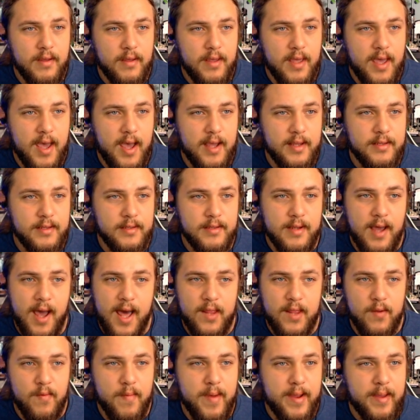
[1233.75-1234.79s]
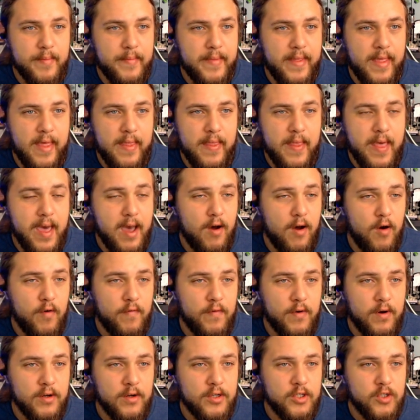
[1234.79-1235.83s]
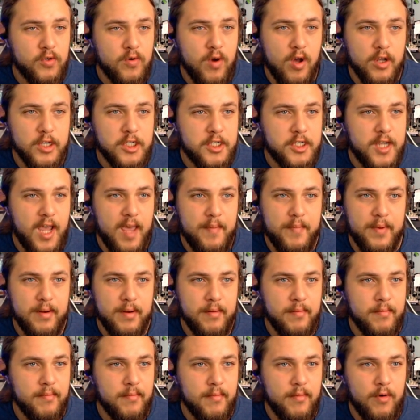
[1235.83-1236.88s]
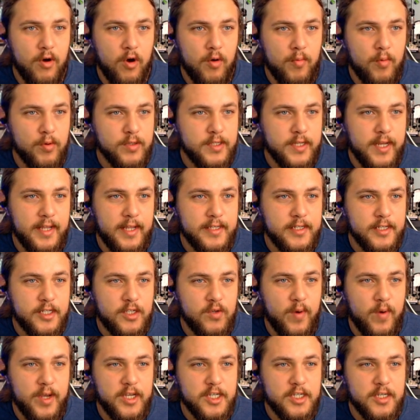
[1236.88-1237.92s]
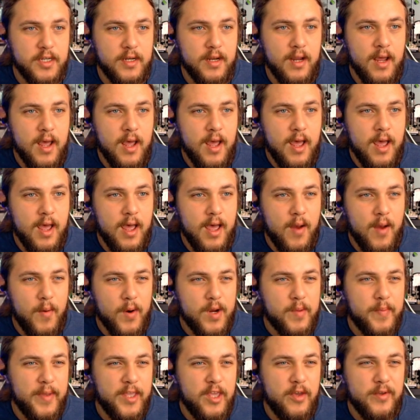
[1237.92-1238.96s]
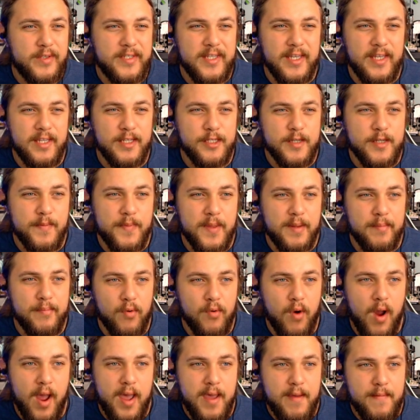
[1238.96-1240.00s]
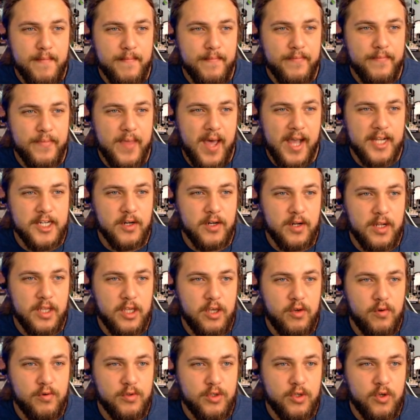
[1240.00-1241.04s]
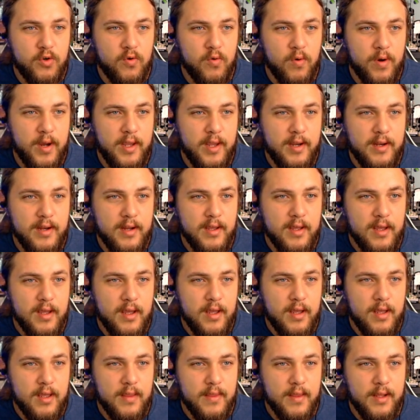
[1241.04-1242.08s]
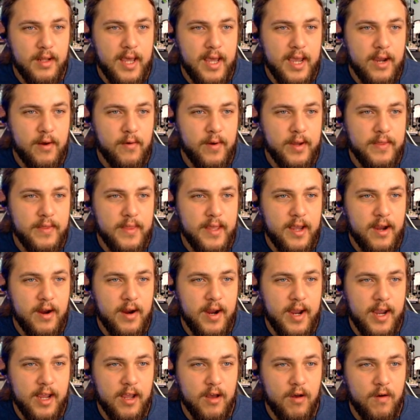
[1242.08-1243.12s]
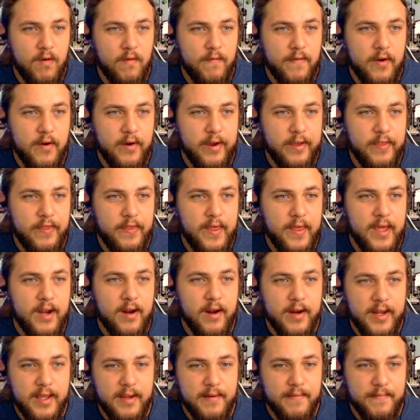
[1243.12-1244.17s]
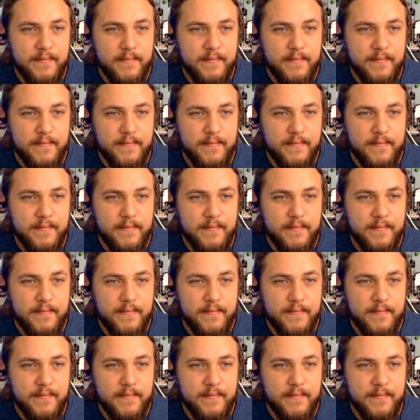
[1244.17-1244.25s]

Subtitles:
I highly recommend that over draw shape in almost any situation. I recommend using something bright. I generally use green, light green there, and go very thin on it.